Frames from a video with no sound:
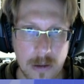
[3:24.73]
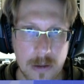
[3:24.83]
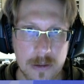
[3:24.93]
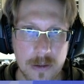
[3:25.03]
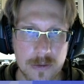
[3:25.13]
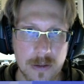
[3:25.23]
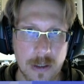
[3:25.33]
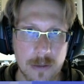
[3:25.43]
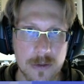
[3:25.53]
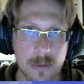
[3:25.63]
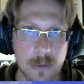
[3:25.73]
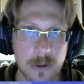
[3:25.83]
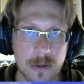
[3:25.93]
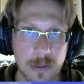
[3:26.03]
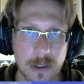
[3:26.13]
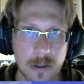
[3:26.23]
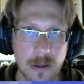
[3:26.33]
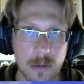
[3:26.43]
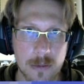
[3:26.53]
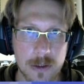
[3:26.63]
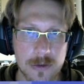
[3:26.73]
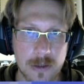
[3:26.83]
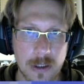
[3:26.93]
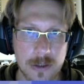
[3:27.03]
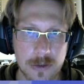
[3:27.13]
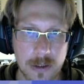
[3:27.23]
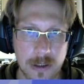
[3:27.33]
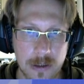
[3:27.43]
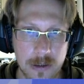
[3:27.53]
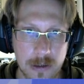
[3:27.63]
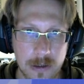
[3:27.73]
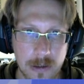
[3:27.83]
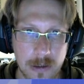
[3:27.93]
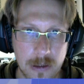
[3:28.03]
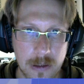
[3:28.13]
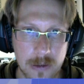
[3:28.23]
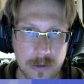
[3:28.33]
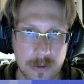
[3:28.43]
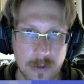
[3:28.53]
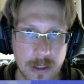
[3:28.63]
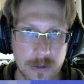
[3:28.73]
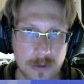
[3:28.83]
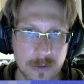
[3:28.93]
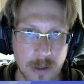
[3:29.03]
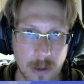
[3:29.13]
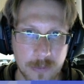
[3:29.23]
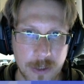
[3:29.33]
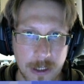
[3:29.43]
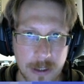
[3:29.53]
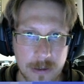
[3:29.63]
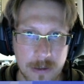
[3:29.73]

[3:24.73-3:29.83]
Now see, that was supposed to be an armored structure. So I screwed up there.